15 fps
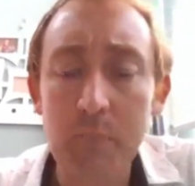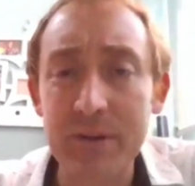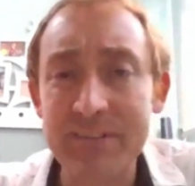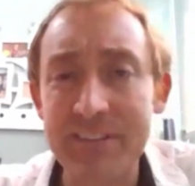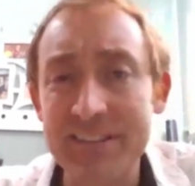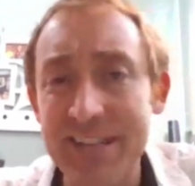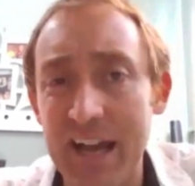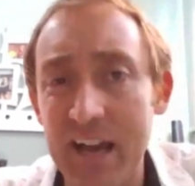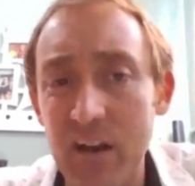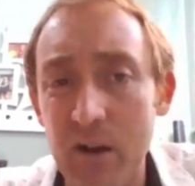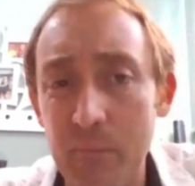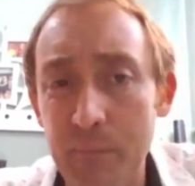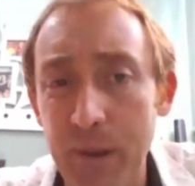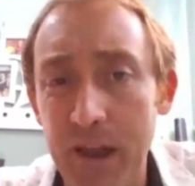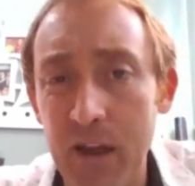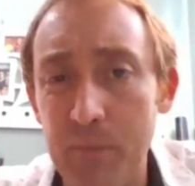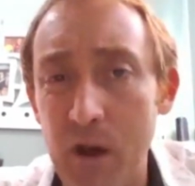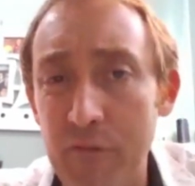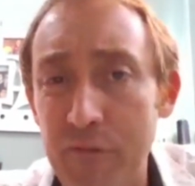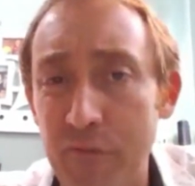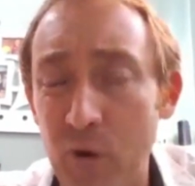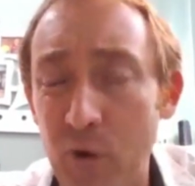but decide on
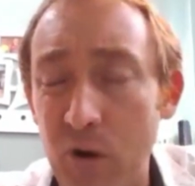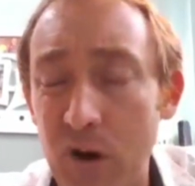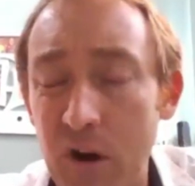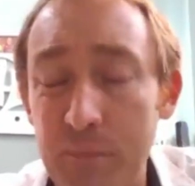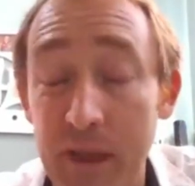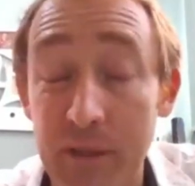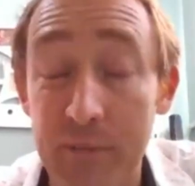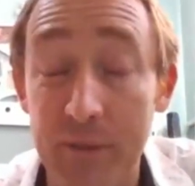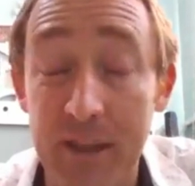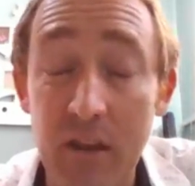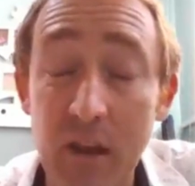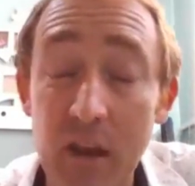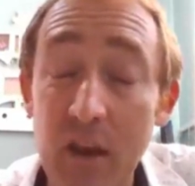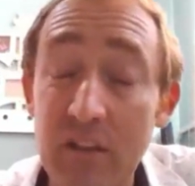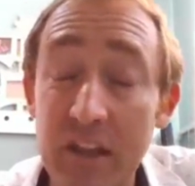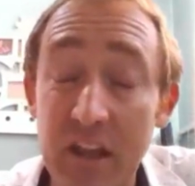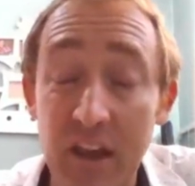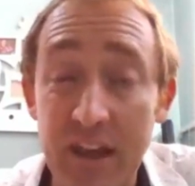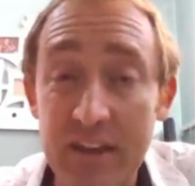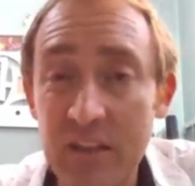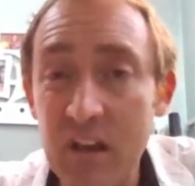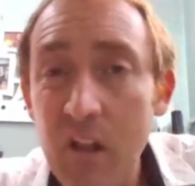Panama for maybe they
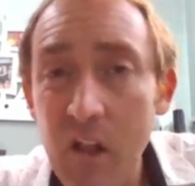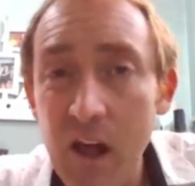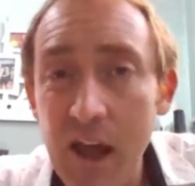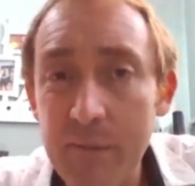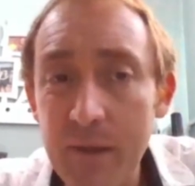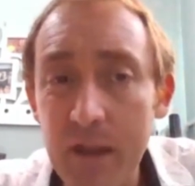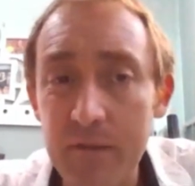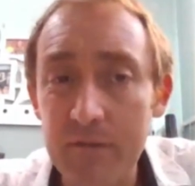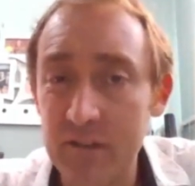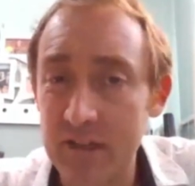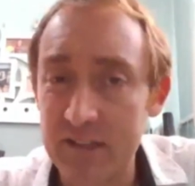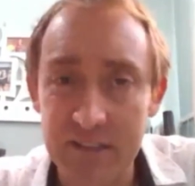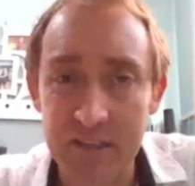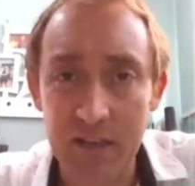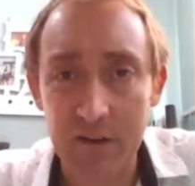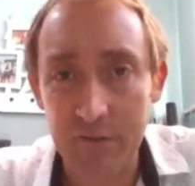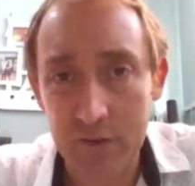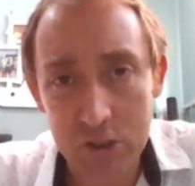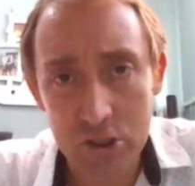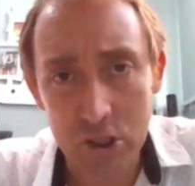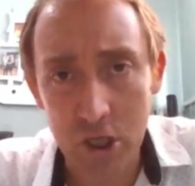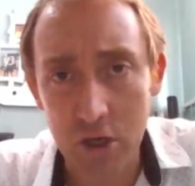like the climate because it never
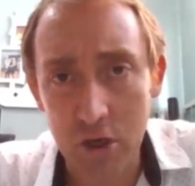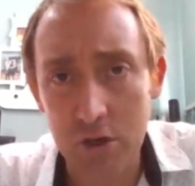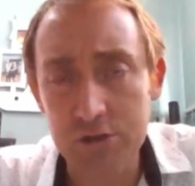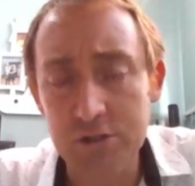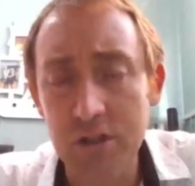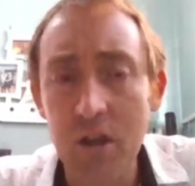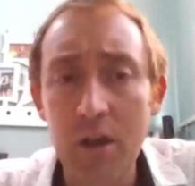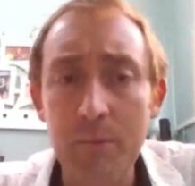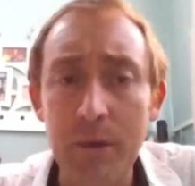snows.